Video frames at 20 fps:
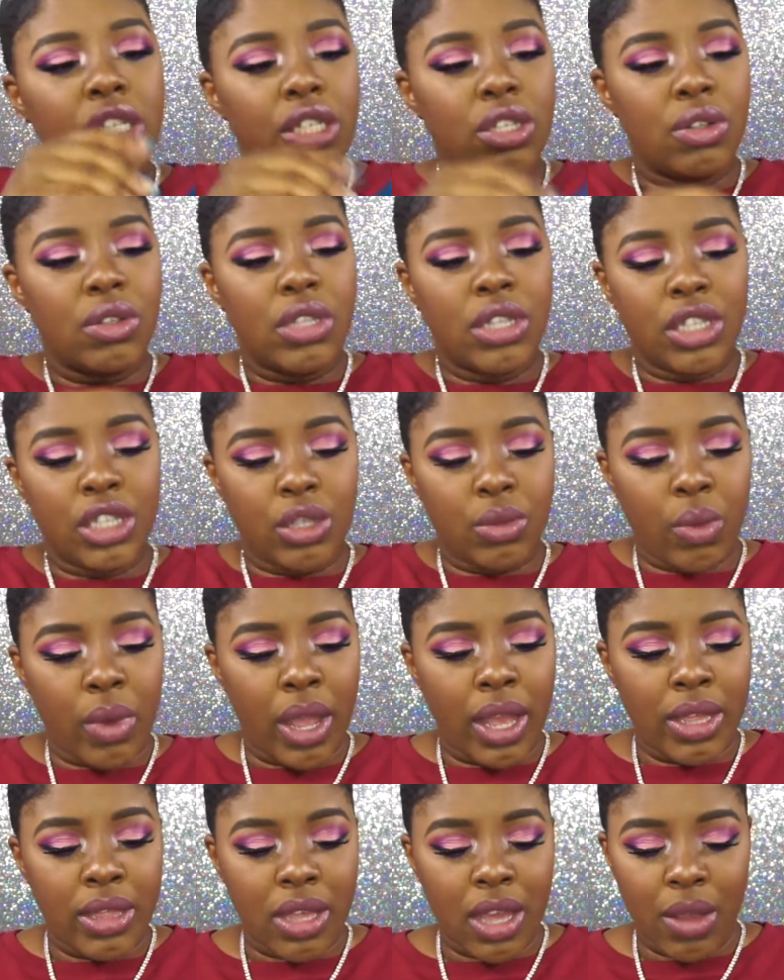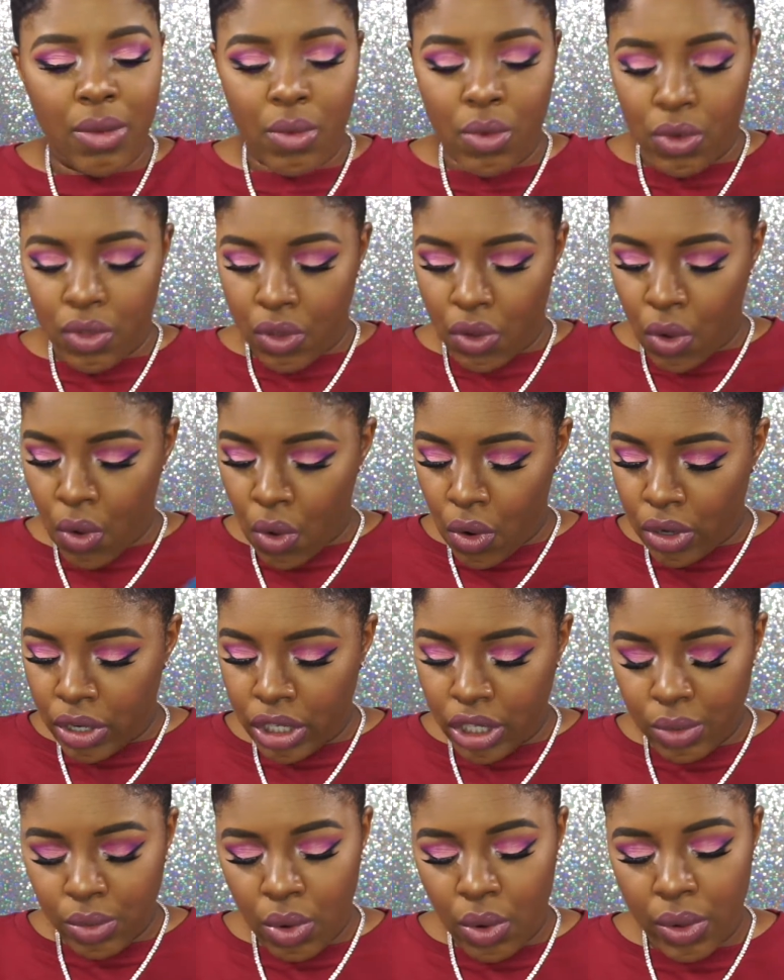So this way the
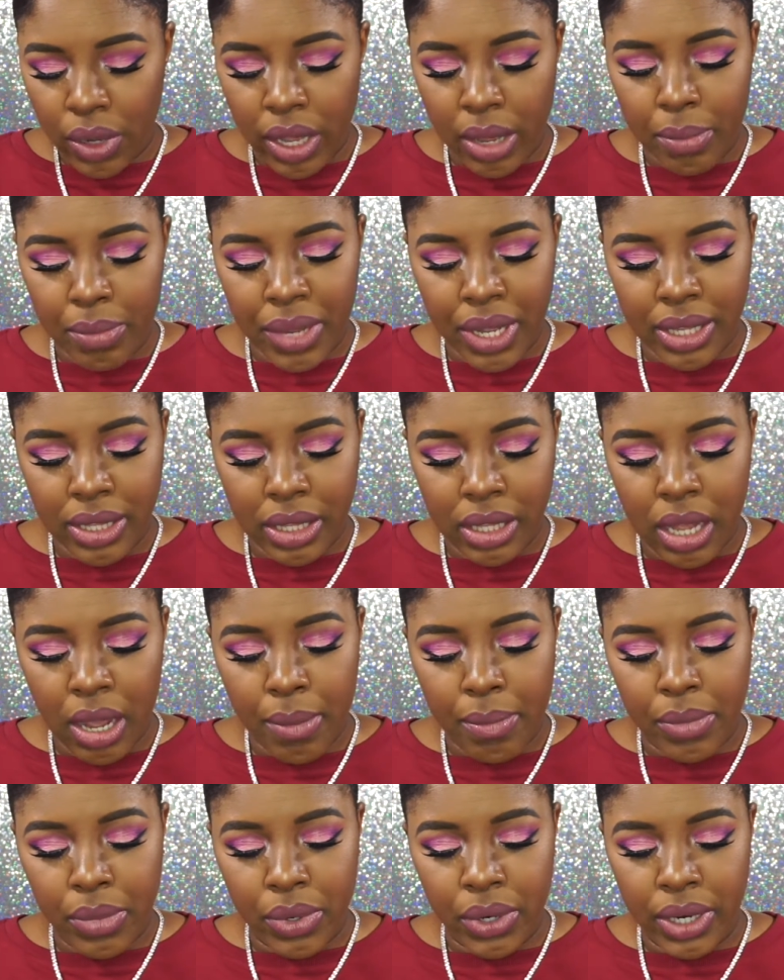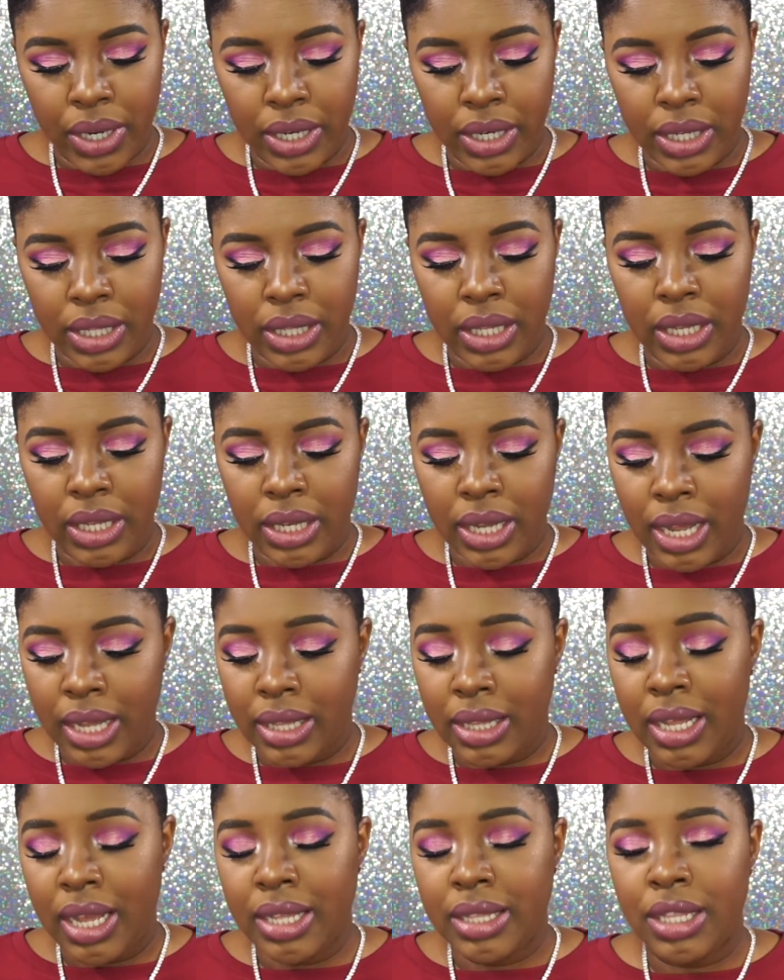corners won't get bent up or anything
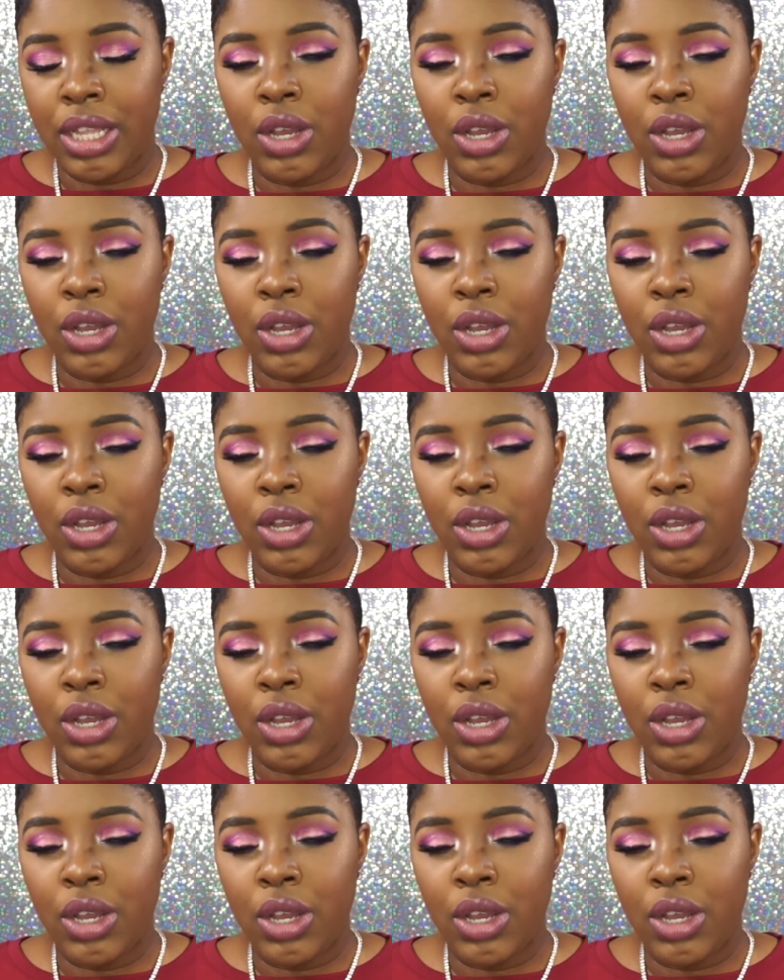like that.